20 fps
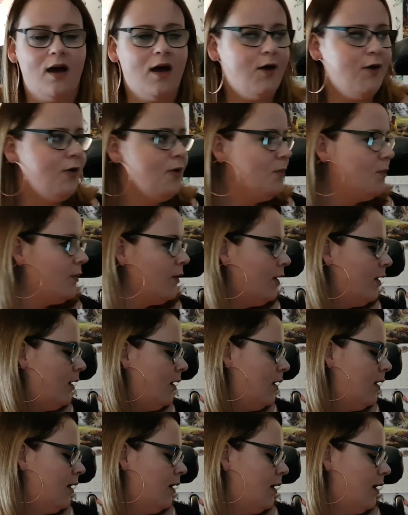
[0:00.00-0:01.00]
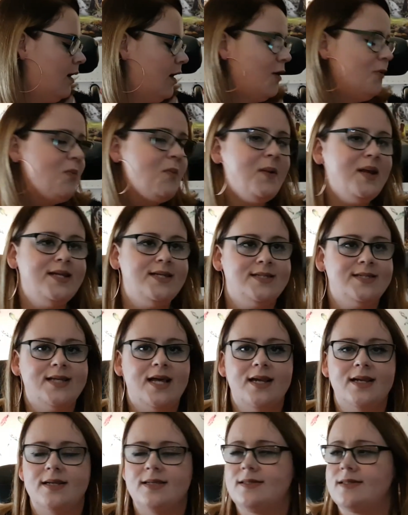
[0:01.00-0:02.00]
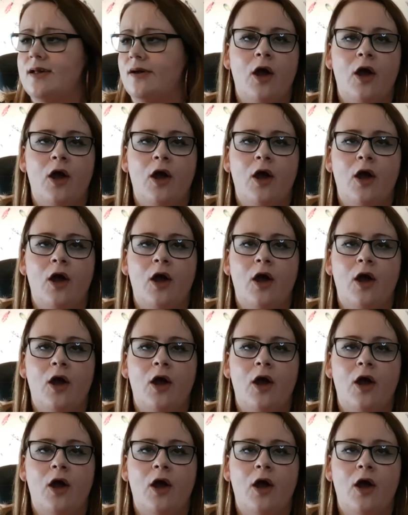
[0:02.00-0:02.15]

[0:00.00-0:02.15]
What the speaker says: I hope it made sense.